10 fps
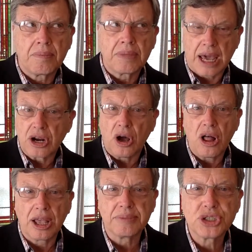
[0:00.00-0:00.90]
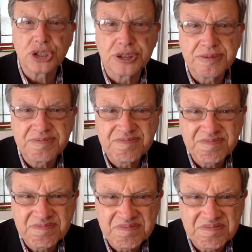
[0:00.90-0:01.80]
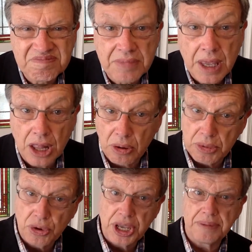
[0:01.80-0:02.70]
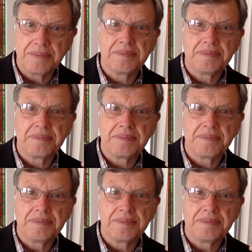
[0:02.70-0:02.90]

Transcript: got a call, I'm sure. Hello, Modi?